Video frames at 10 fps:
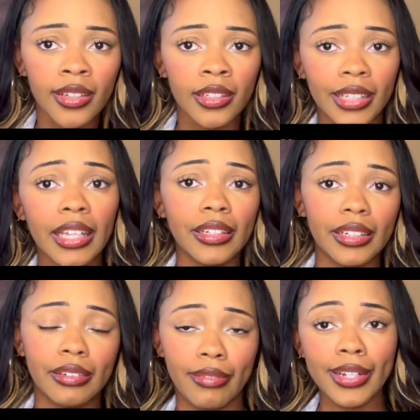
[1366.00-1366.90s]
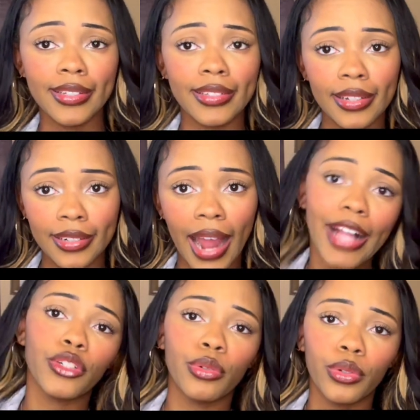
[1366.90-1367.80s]
they look crazy
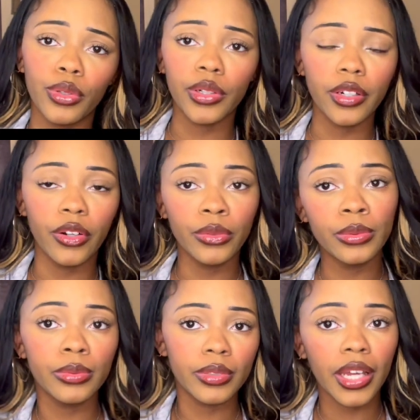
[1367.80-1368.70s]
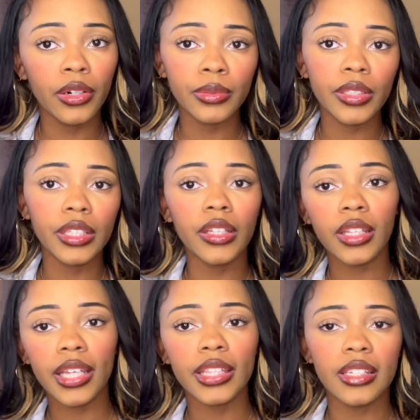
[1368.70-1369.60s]
natural or oh they don't really look
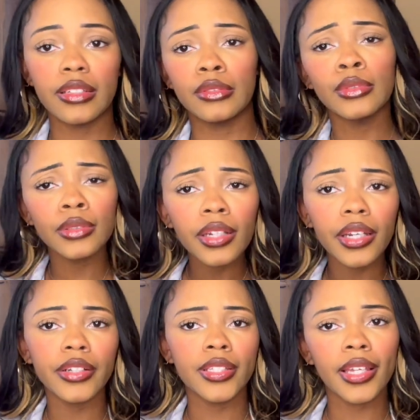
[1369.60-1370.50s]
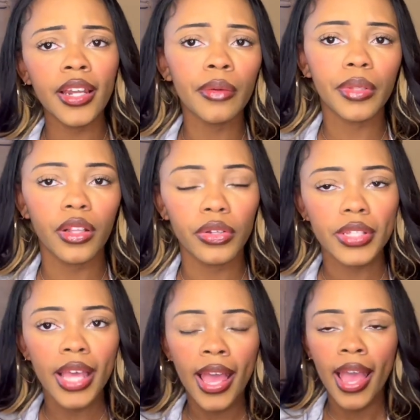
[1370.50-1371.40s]
like this or oh look at her skin up close
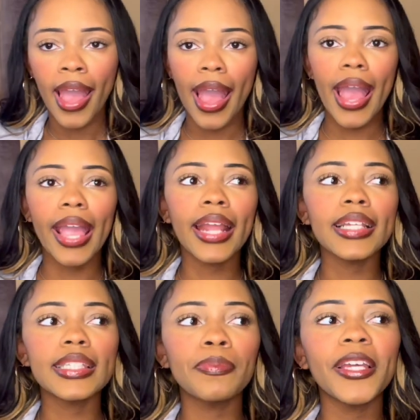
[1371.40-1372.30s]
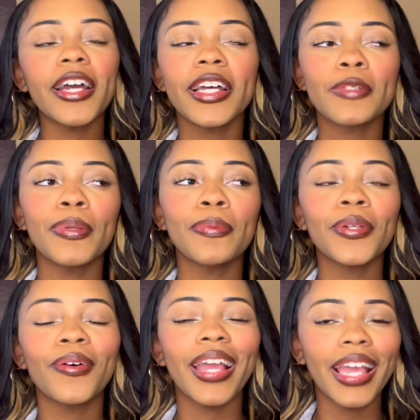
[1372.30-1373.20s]
and it's because people
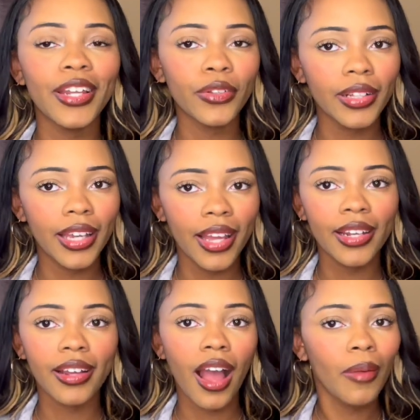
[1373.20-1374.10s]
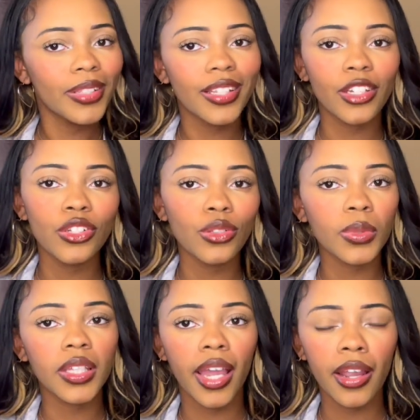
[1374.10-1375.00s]
don't handle again comment sections
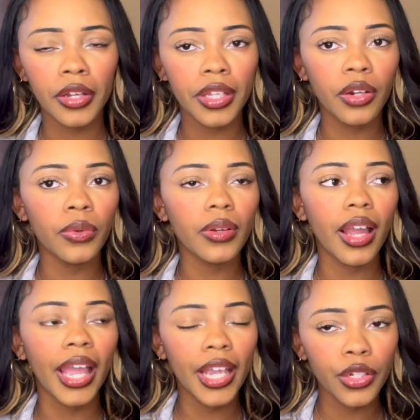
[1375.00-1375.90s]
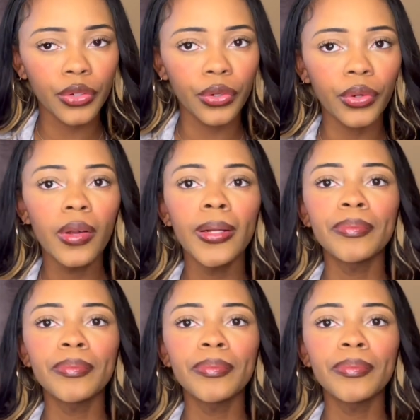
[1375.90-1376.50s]
with care they don't handle